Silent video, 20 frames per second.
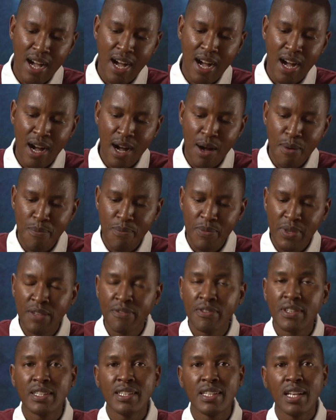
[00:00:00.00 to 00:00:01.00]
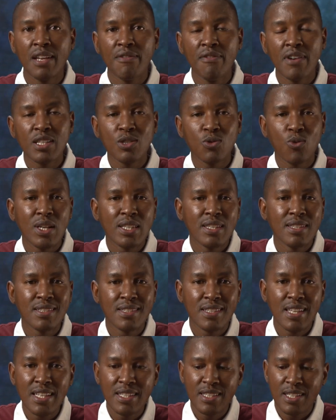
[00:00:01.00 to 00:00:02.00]
if it delivers what it
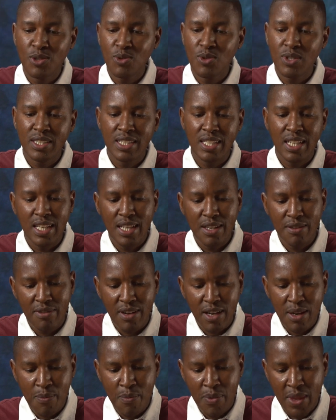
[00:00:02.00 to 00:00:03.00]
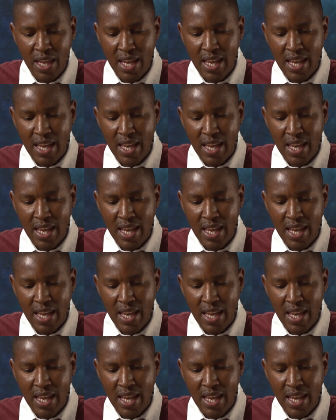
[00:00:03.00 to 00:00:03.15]
says it will deliver.